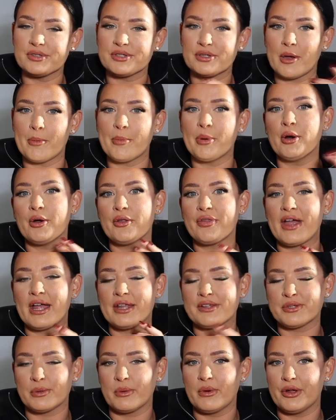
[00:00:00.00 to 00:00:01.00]
So I put
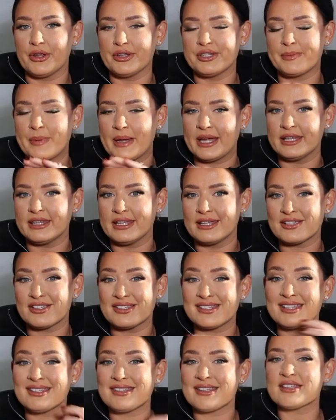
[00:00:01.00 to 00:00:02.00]
that towards buying this
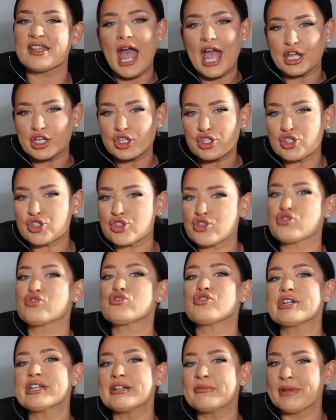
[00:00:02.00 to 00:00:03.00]
because this is
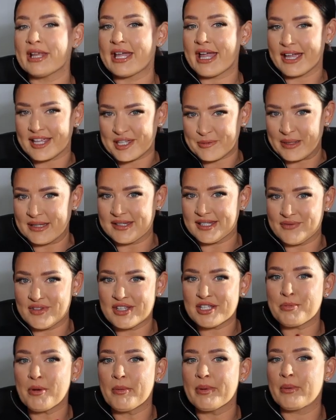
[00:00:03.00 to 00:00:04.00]
extremely expensive.
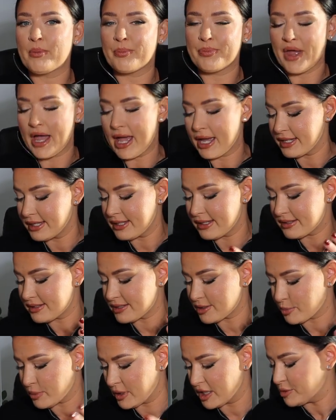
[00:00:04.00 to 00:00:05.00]
This is probably the
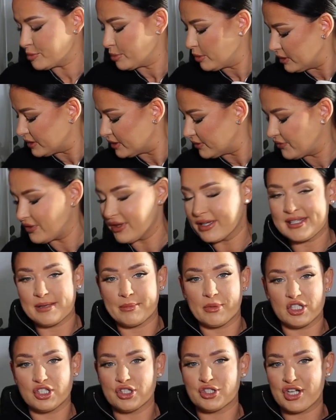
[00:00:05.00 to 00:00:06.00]
highest price point of things
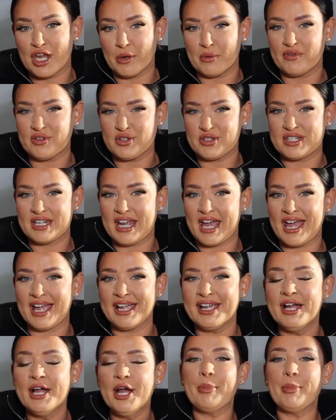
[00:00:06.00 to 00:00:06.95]
I'm going to share with you today.